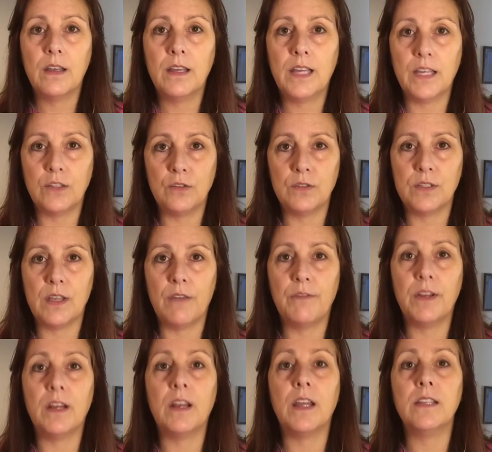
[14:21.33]
Get yourself in
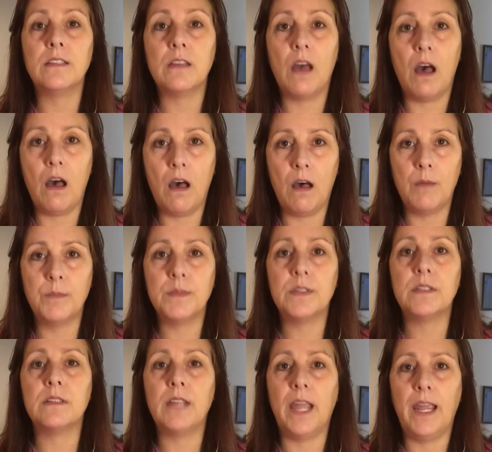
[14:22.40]
a nice calm
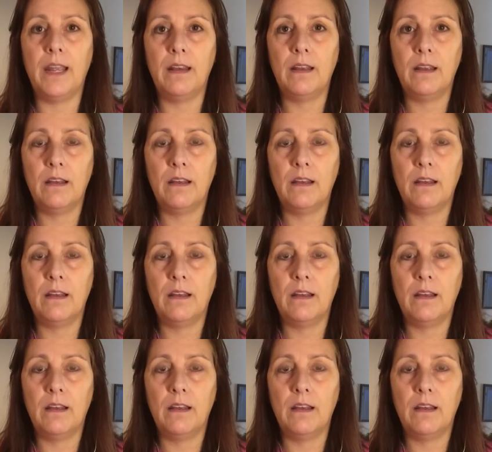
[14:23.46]
state